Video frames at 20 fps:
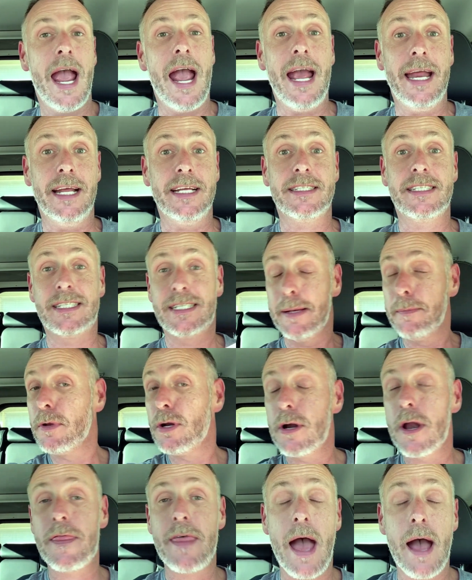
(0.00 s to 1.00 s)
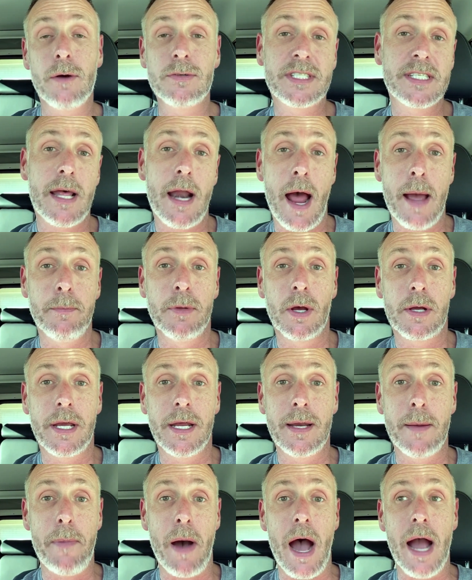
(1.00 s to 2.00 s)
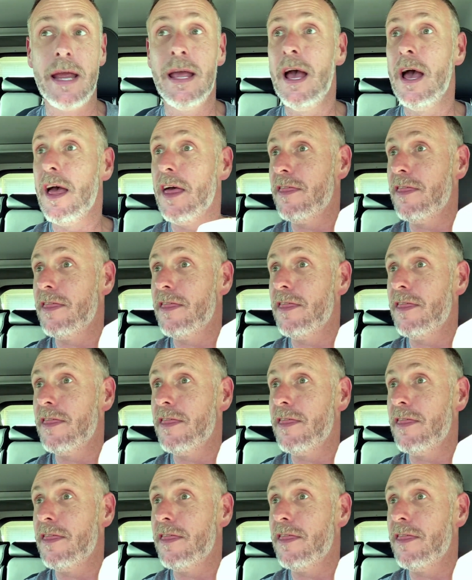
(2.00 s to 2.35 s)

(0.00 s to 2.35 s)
and it's similar to the house that I'm looking to buy,